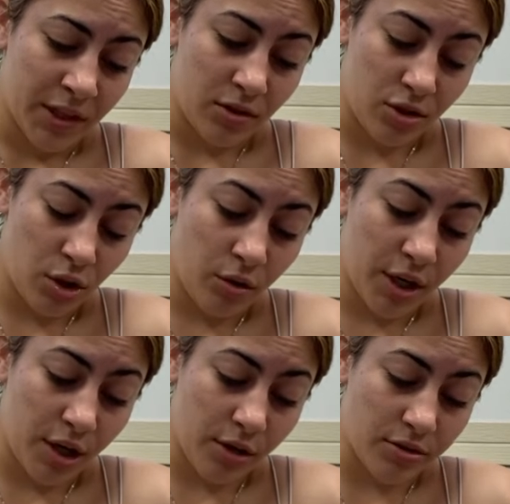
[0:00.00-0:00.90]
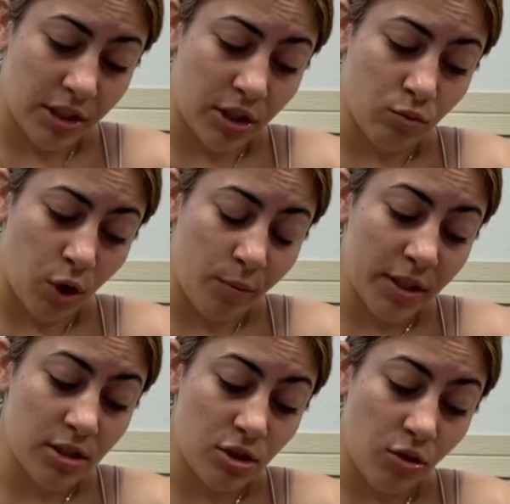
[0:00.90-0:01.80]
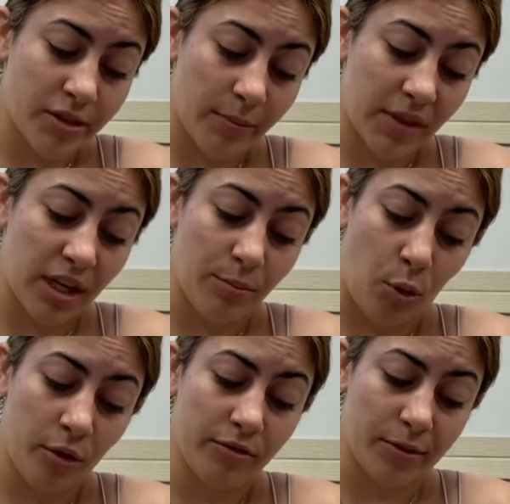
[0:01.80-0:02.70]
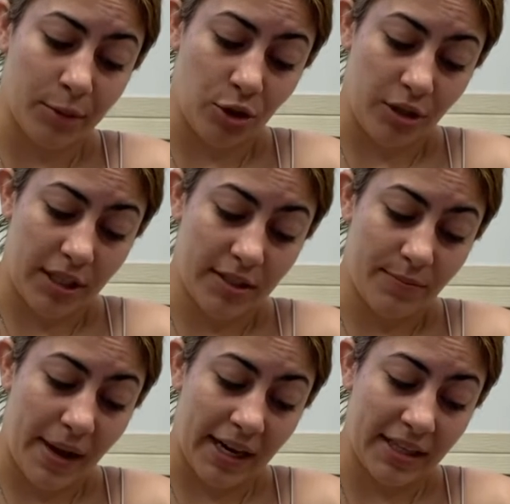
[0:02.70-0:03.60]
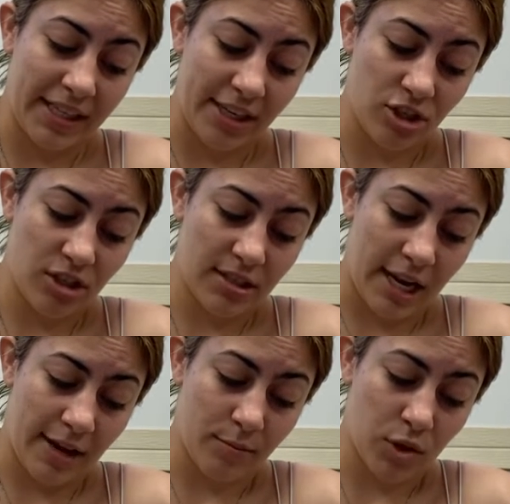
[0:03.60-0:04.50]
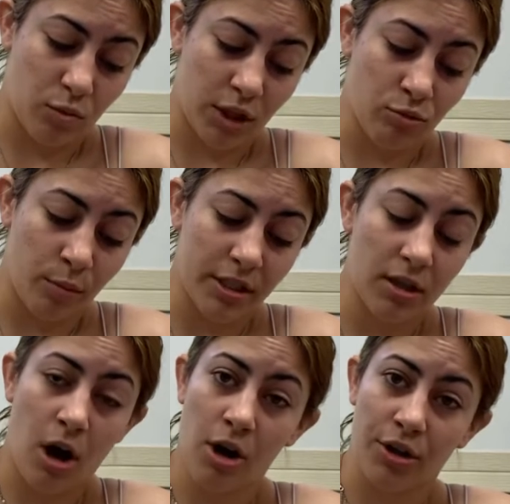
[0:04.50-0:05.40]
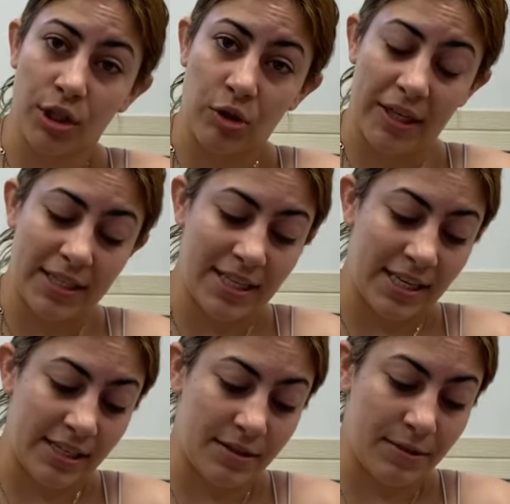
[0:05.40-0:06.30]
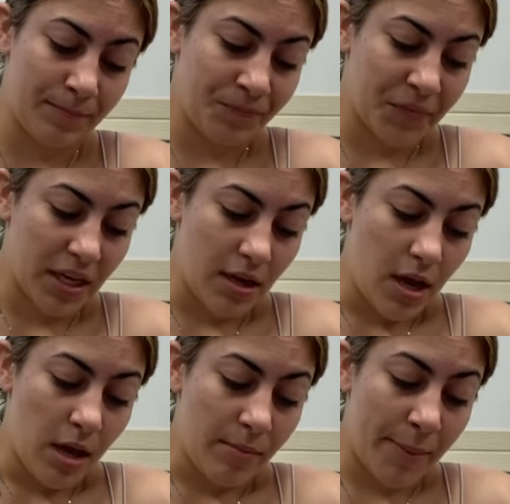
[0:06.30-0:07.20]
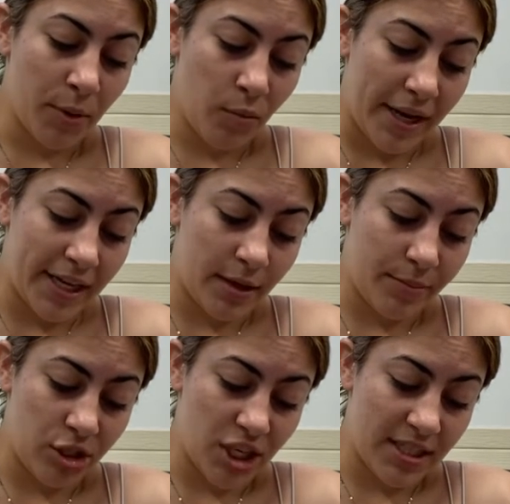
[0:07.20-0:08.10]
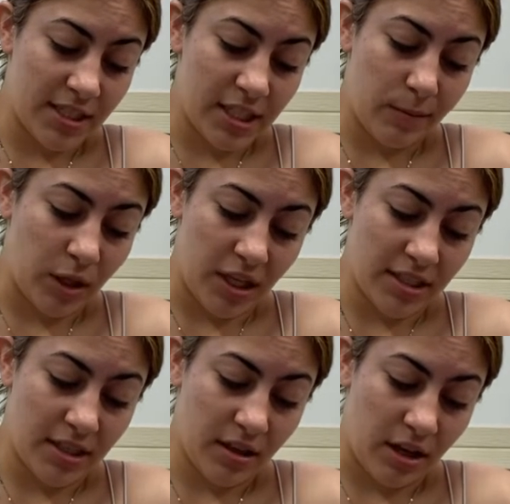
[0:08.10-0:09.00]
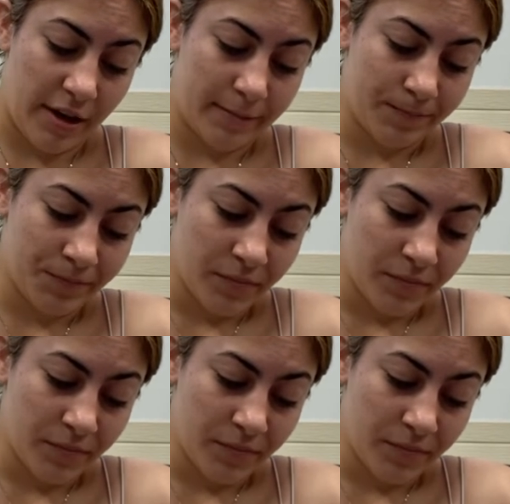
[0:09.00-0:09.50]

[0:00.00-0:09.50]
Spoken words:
The story goes that the Romans stole something important from the Greeks back in the ancient times when the Romans conquered the Greek cities. Piper waited, but Jason seemed lost in thought.